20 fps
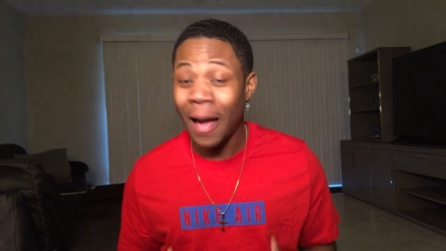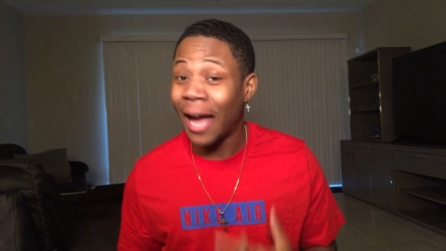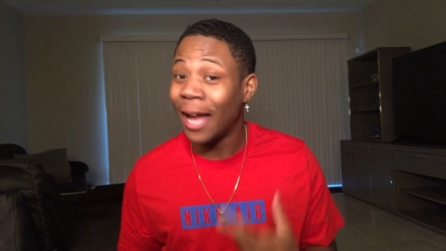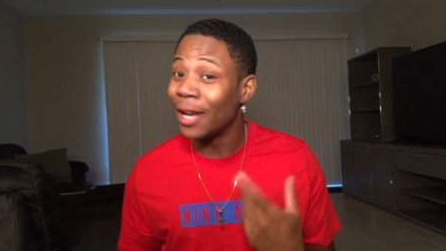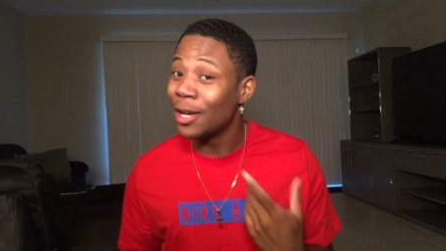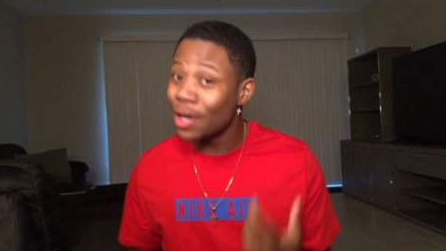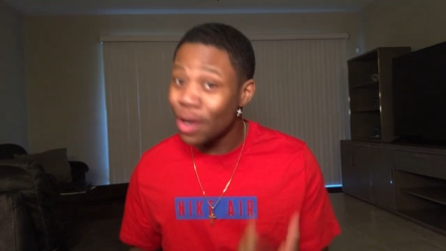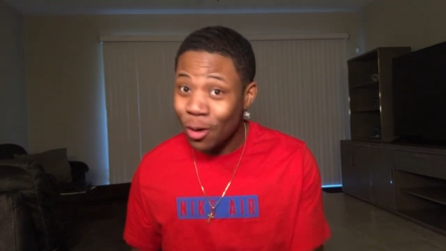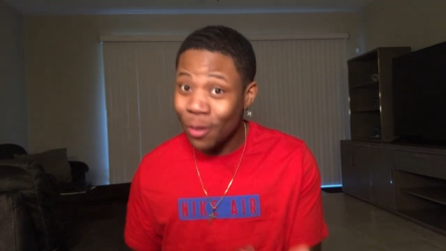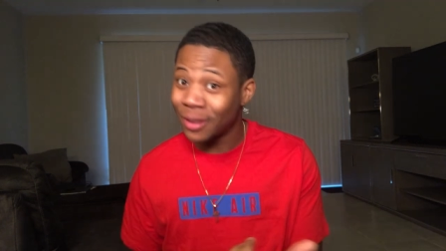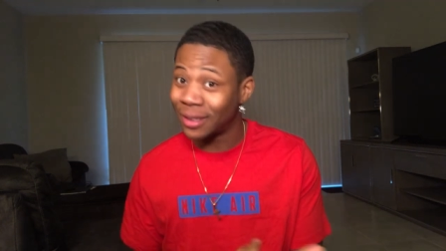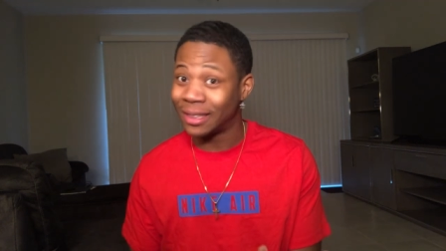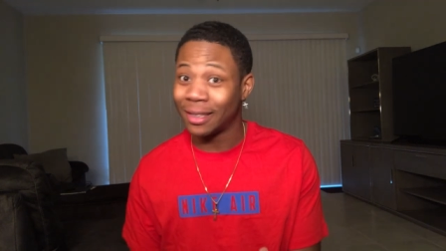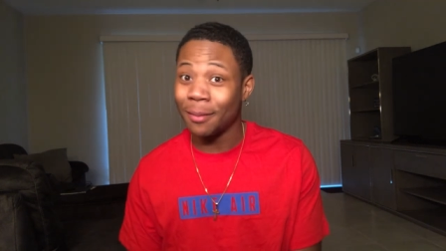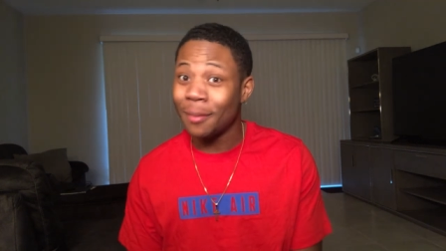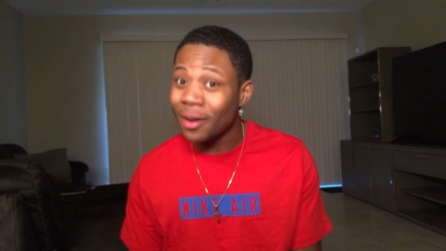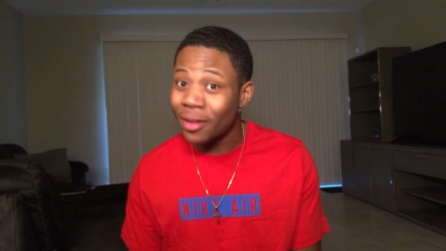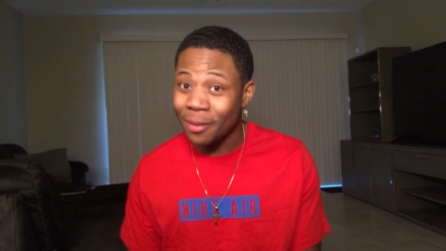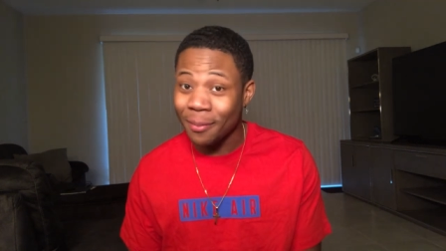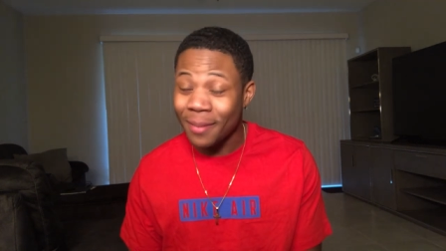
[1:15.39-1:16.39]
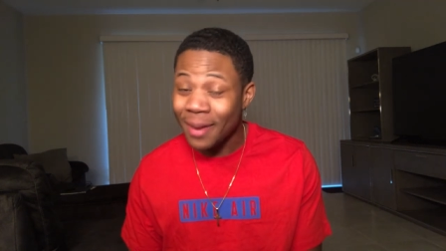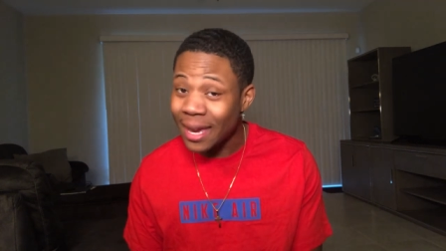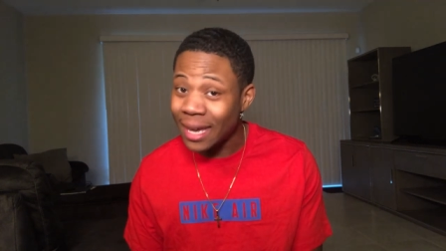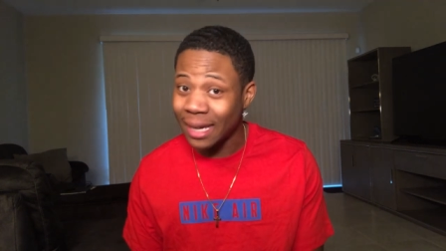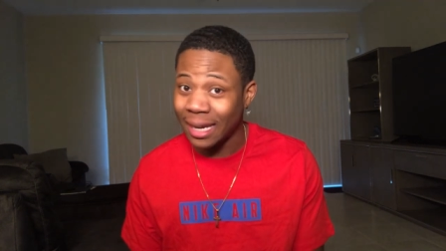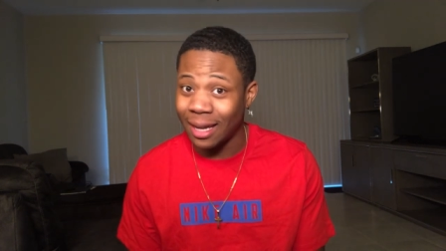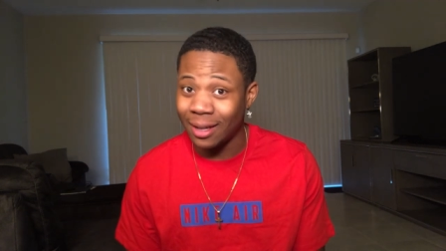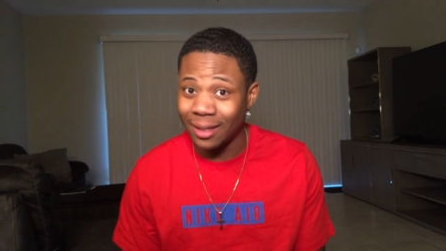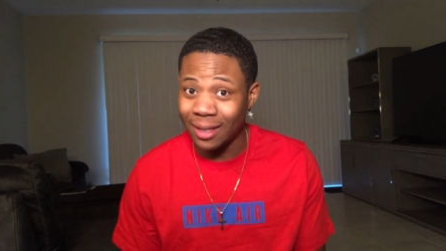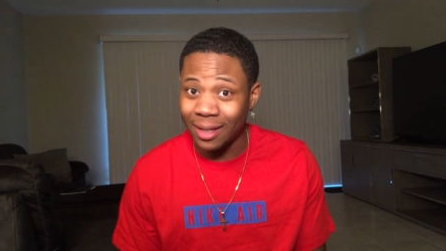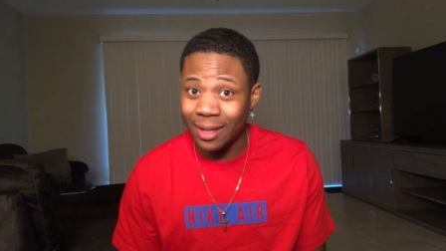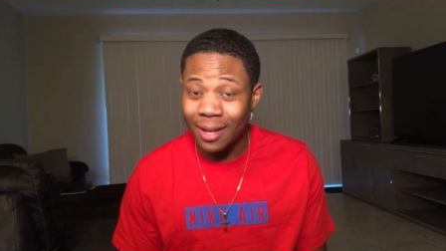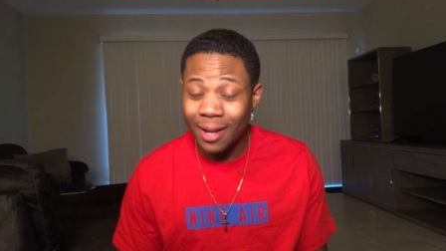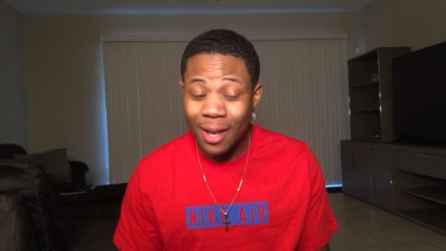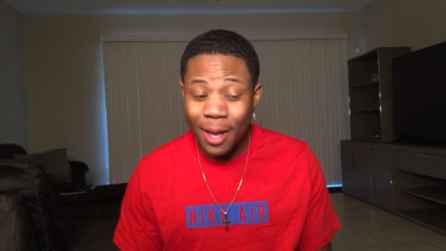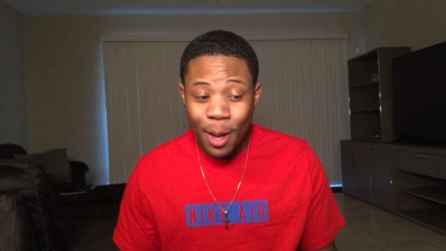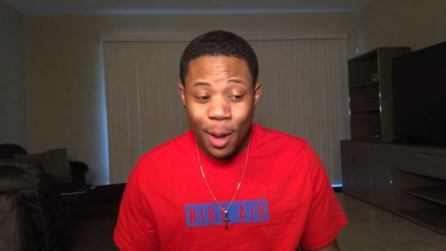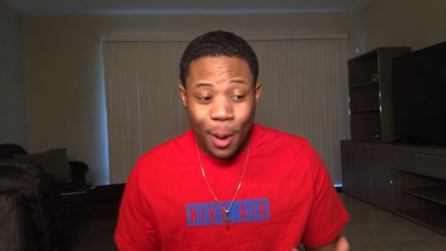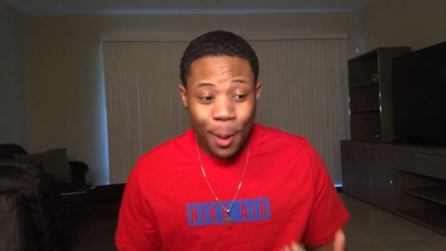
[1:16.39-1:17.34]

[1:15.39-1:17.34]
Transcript: I know it's some other men out there,